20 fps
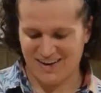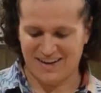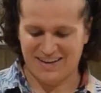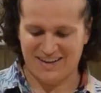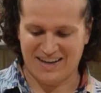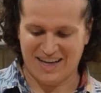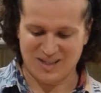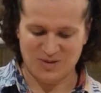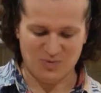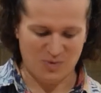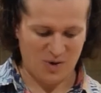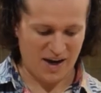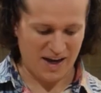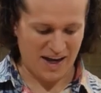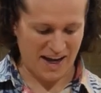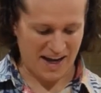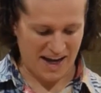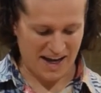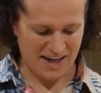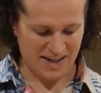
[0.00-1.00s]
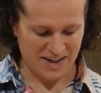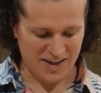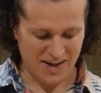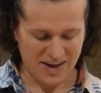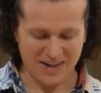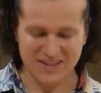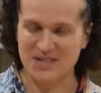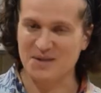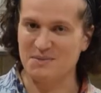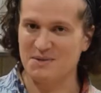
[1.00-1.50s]
and that's why I had to
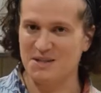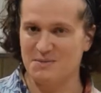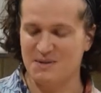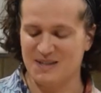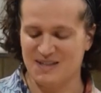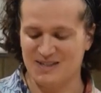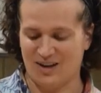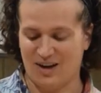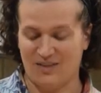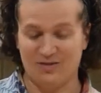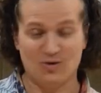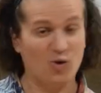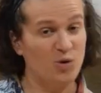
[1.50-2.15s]
cut some of these pieces off.